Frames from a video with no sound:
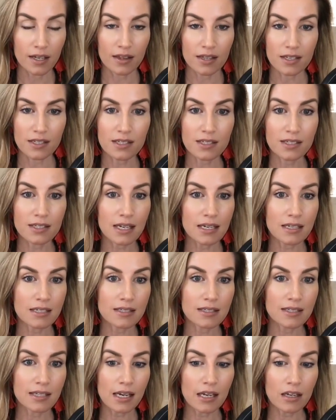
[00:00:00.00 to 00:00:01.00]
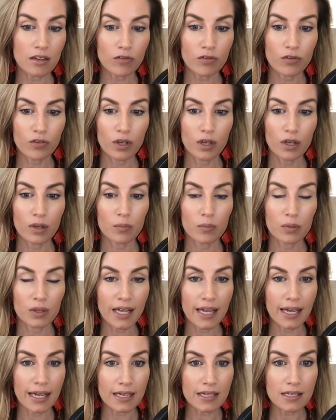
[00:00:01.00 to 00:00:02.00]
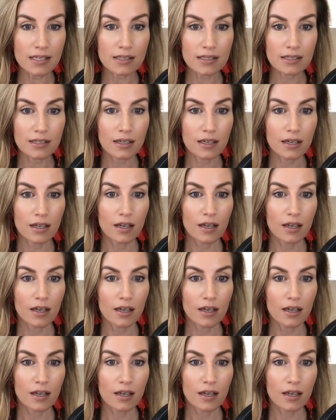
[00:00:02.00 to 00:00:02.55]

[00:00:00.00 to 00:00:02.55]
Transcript: This is a safe place